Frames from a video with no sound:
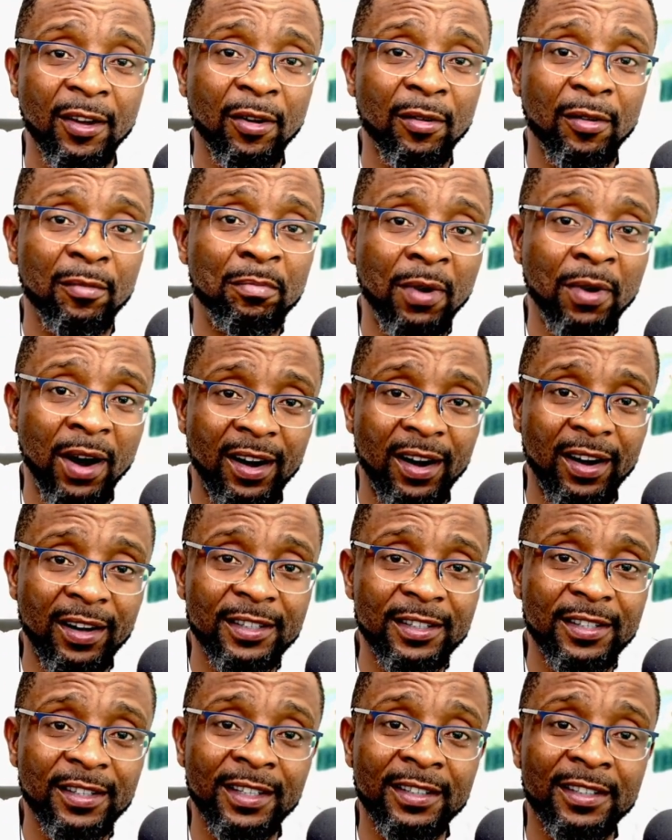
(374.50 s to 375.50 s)

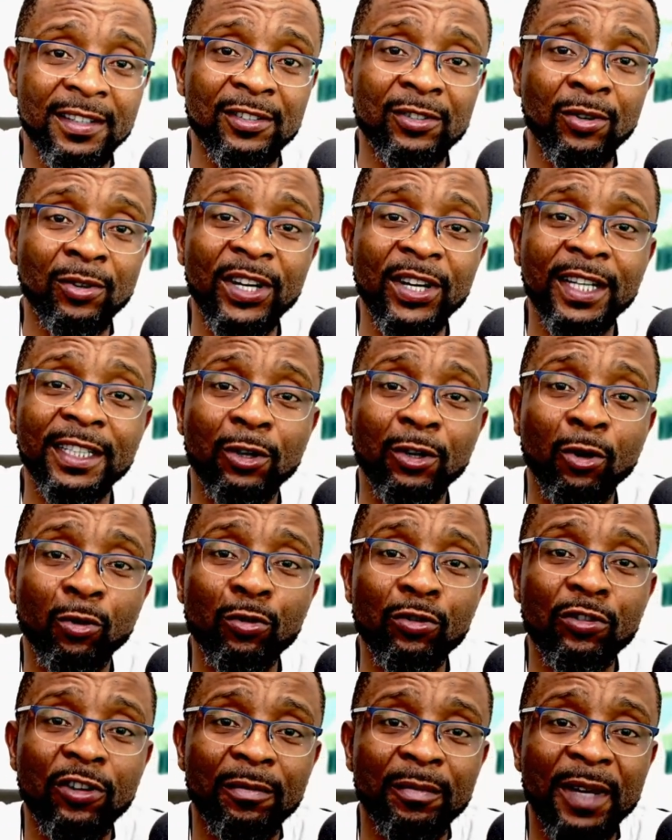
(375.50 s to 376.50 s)
But it is only the local
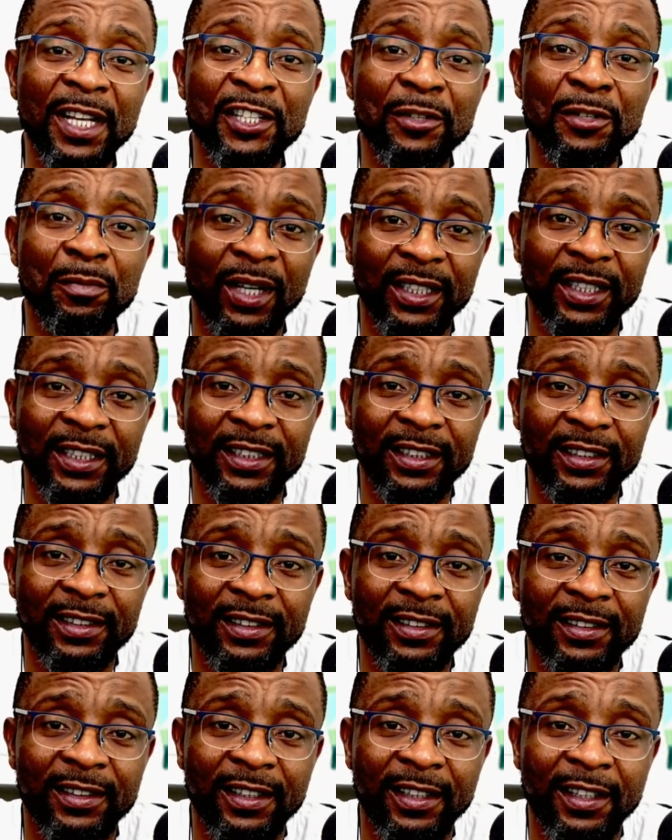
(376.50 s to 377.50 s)
government money
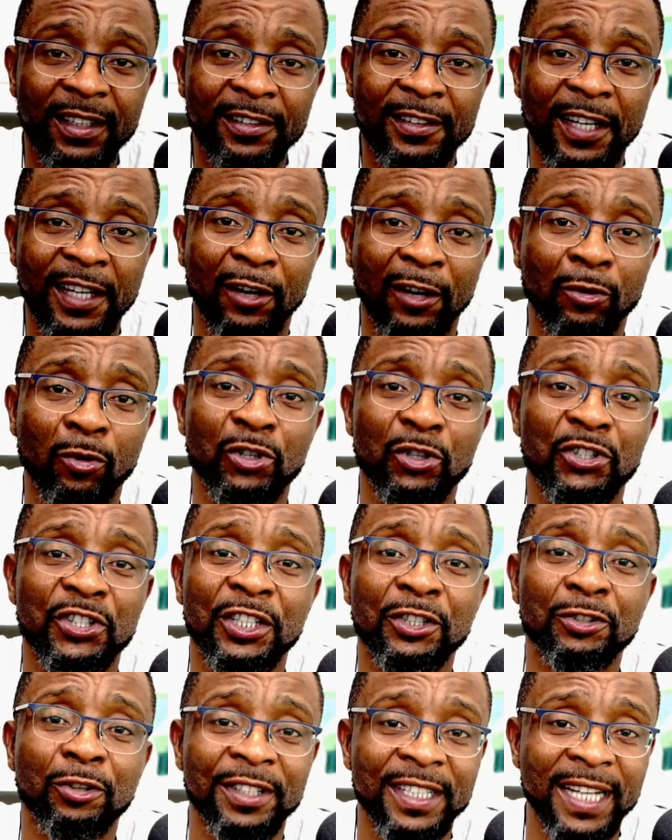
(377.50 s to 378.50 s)
that goes
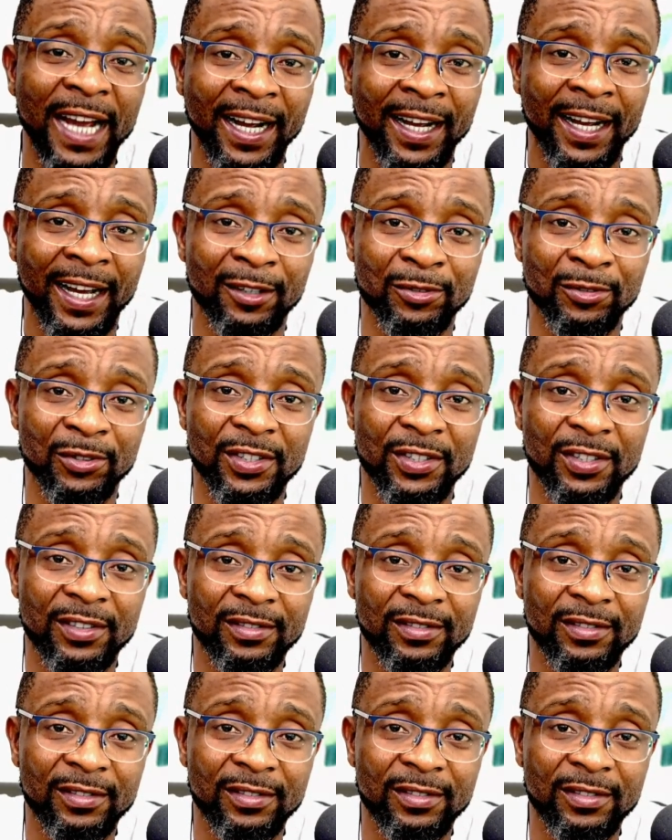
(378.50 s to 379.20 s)
into the account.